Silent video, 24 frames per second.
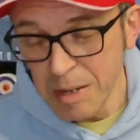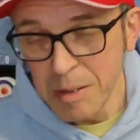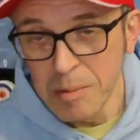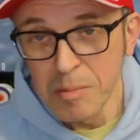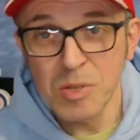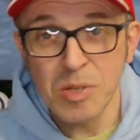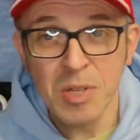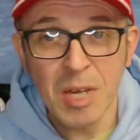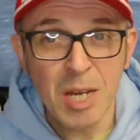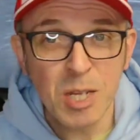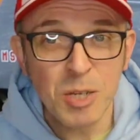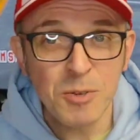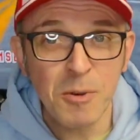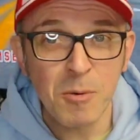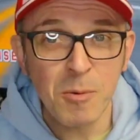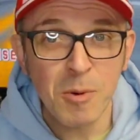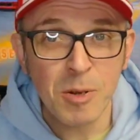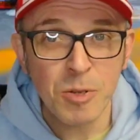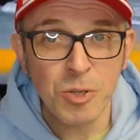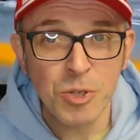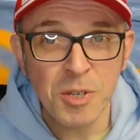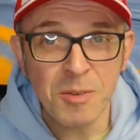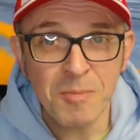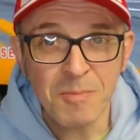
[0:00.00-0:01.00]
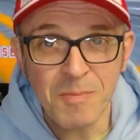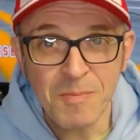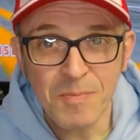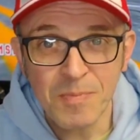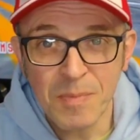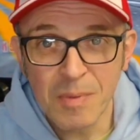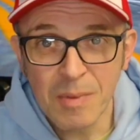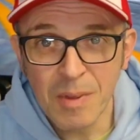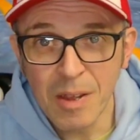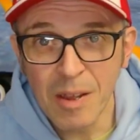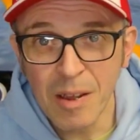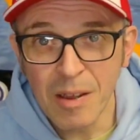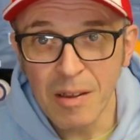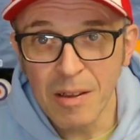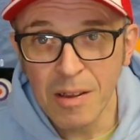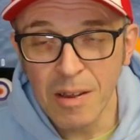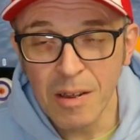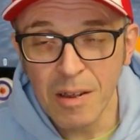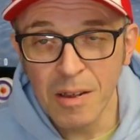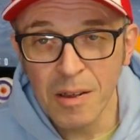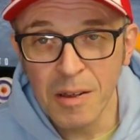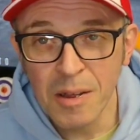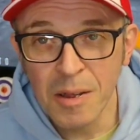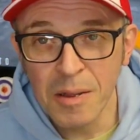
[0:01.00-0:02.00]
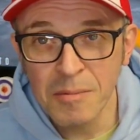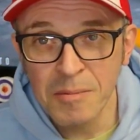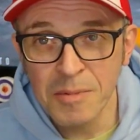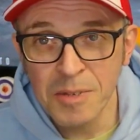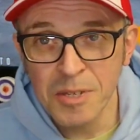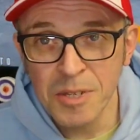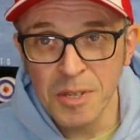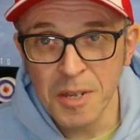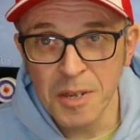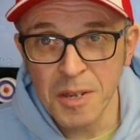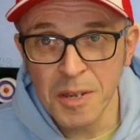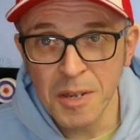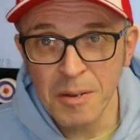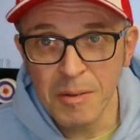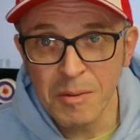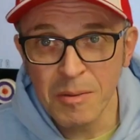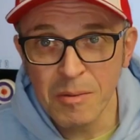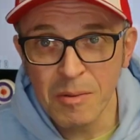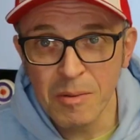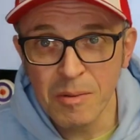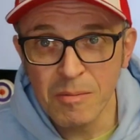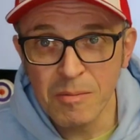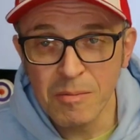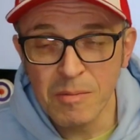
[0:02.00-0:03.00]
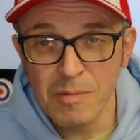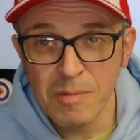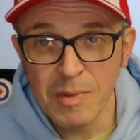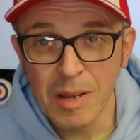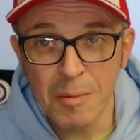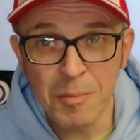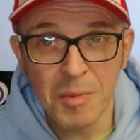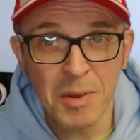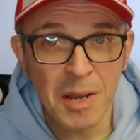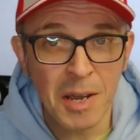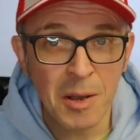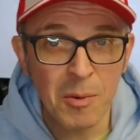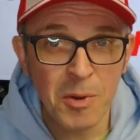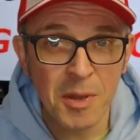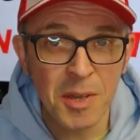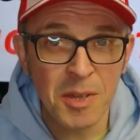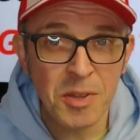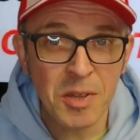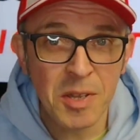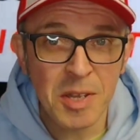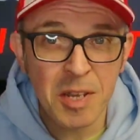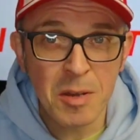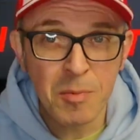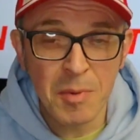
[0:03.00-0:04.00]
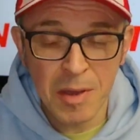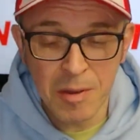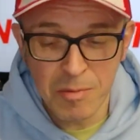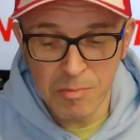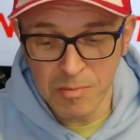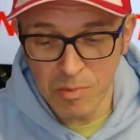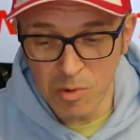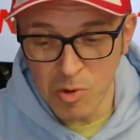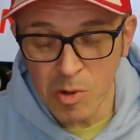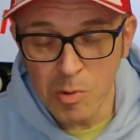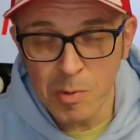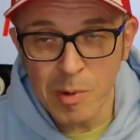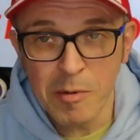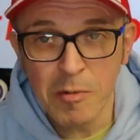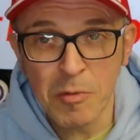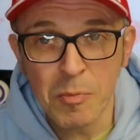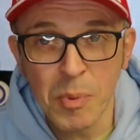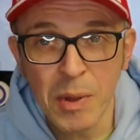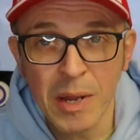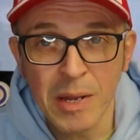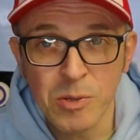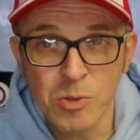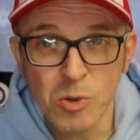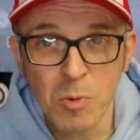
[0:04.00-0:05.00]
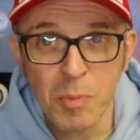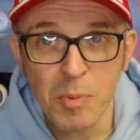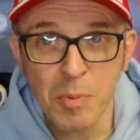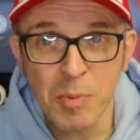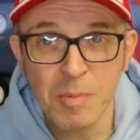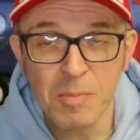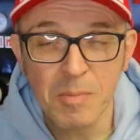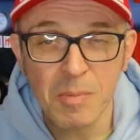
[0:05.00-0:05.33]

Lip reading: But thanks for watching, and let me know what you think about all what we've picked up.